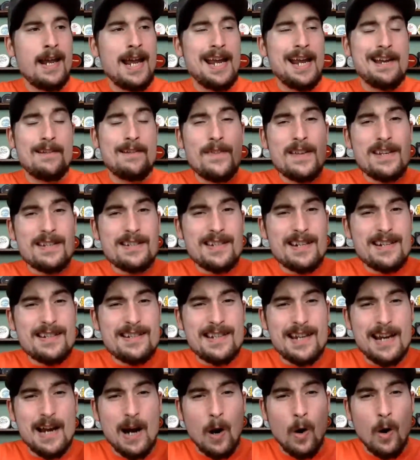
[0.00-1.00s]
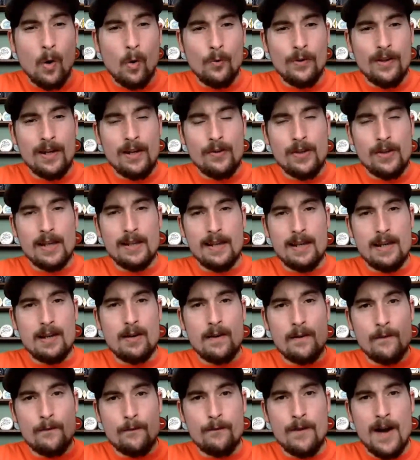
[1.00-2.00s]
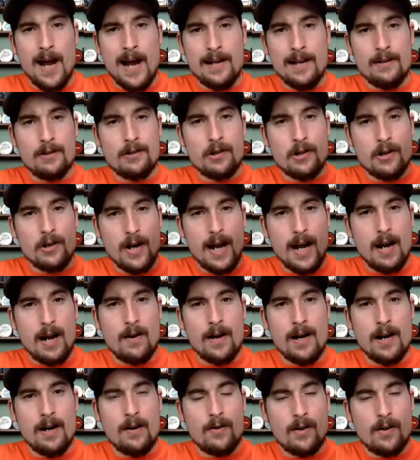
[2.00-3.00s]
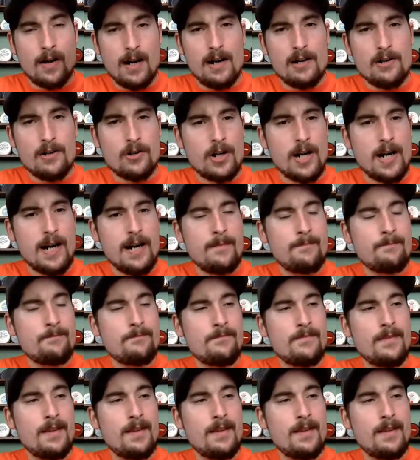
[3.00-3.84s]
And if this is the only thing that you can find in your area or country,